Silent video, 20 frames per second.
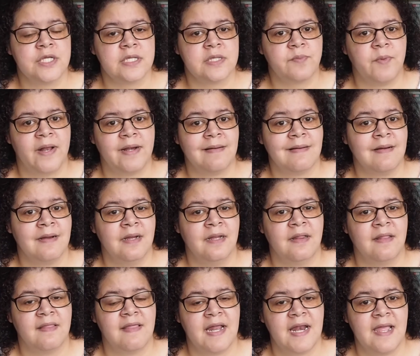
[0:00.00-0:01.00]
sweater
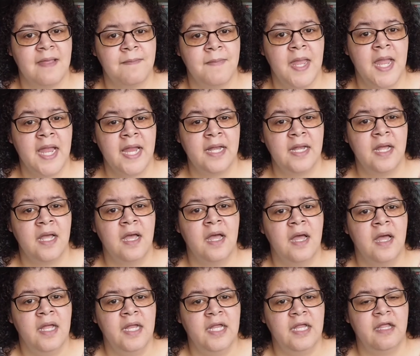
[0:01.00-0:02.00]
that I made.
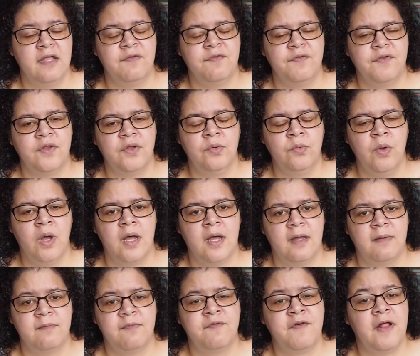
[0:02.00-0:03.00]
If you
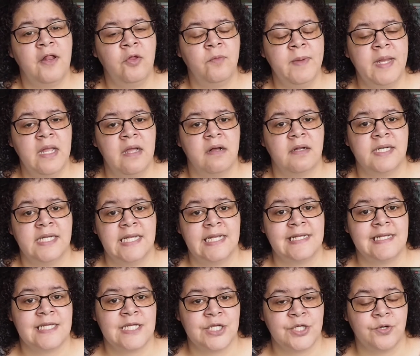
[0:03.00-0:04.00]
follow me on
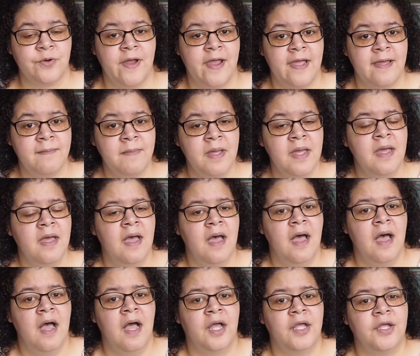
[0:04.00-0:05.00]
Instagram,
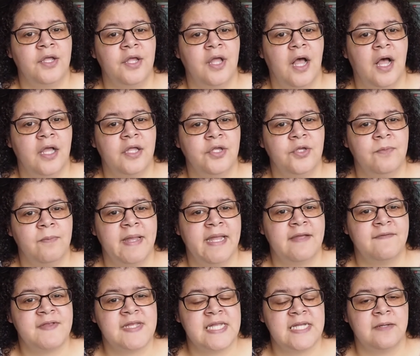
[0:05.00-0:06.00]
you may
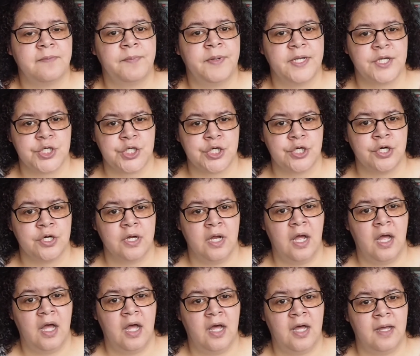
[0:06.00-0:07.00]
have seen a picture
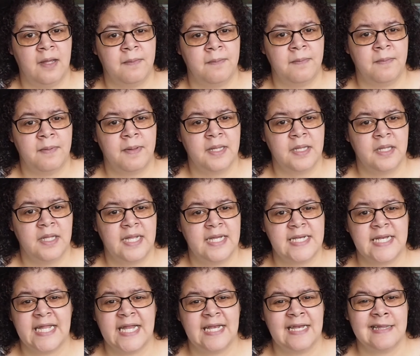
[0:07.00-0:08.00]

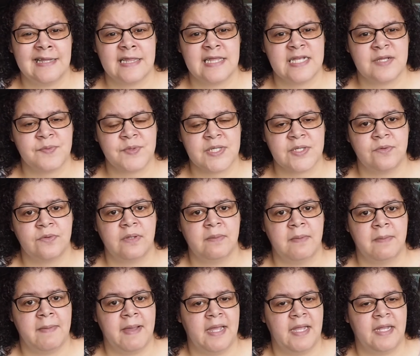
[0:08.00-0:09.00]
indicating that this was going to
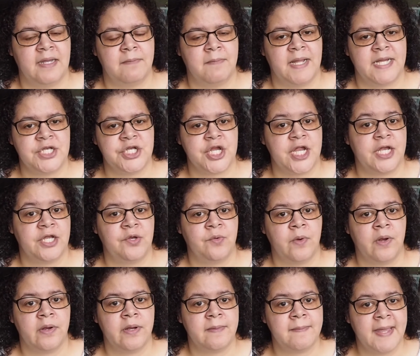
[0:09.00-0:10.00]
be in my
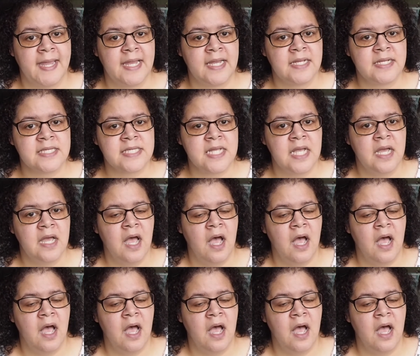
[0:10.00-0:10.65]
January makes,